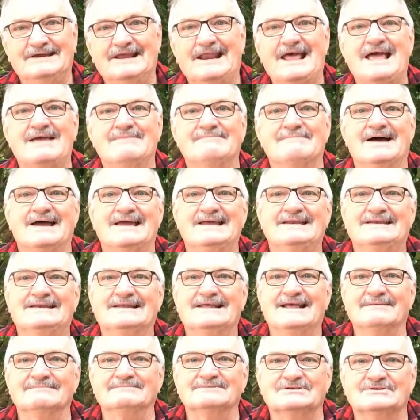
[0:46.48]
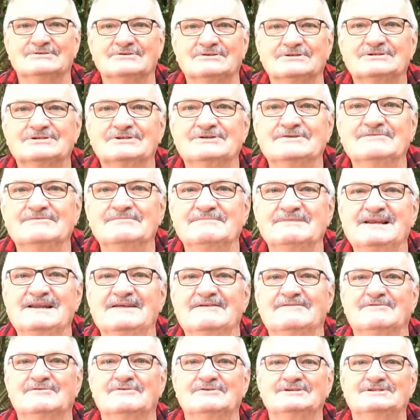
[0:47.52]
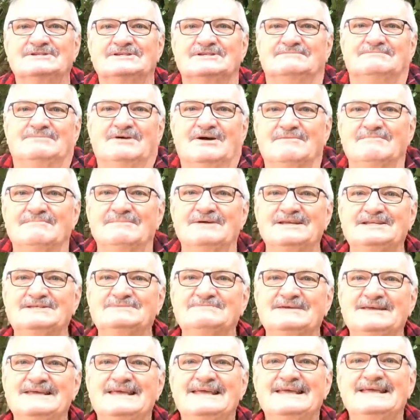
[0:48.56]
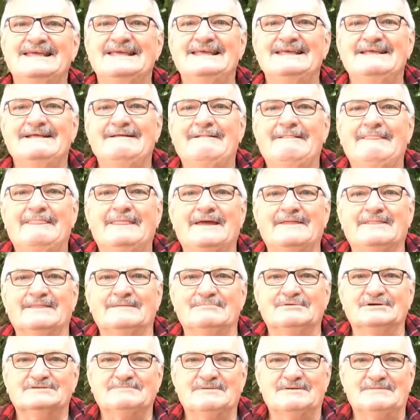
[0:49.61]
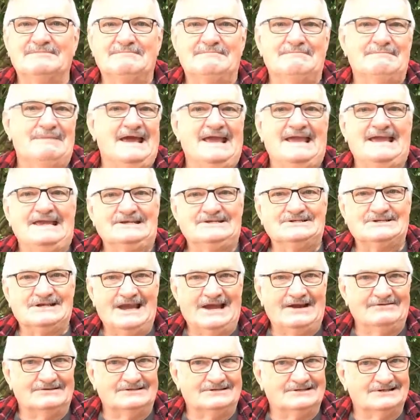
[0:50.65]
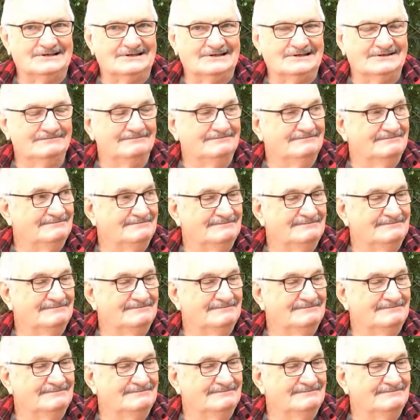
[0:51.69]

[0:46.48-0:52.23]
G'day, mate, comes an all too familiar voice as Bob meets me at the Brisbane baggage carousel.